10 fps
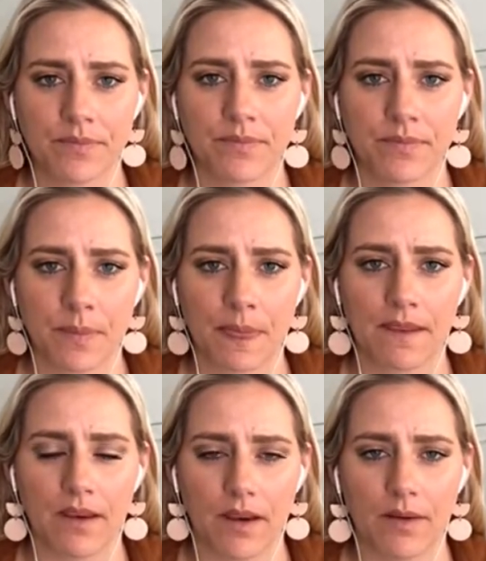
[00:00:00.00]

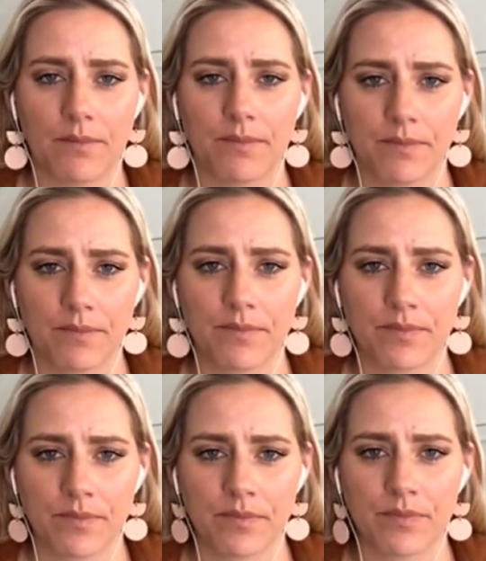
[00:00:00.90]

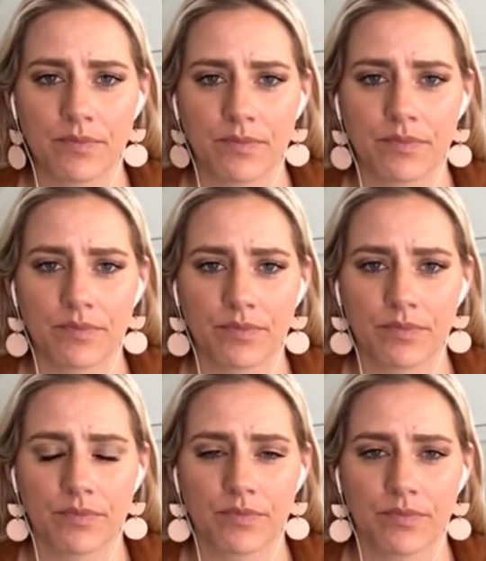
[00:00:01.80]

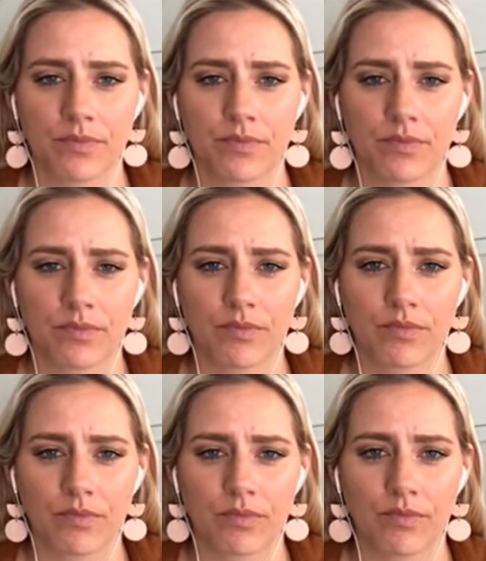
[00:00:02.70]

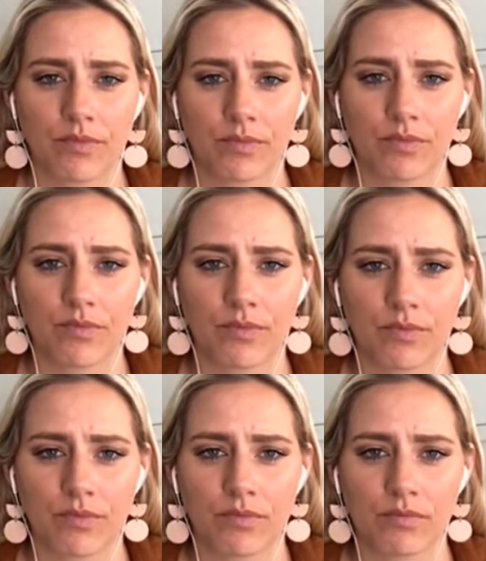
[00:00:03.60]

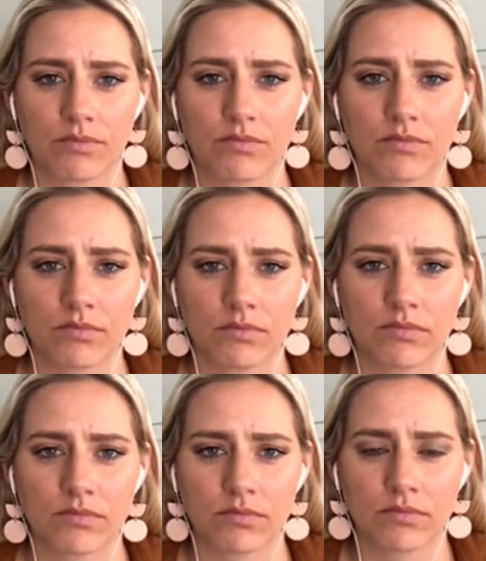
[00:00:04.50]

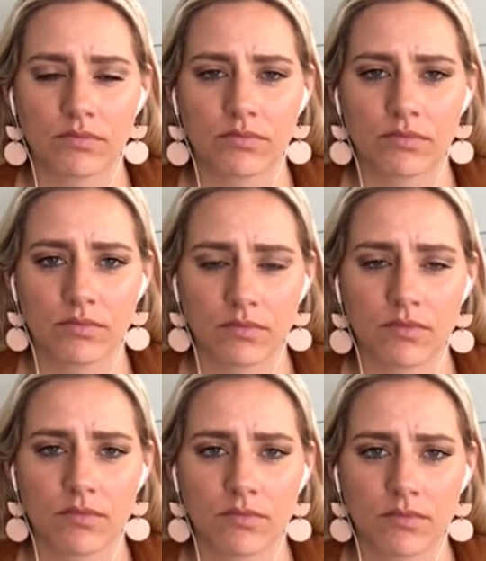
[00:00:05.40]

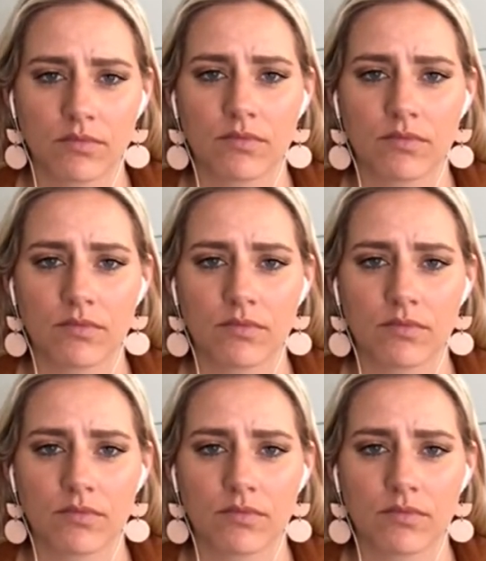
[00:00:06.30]
(not speaking)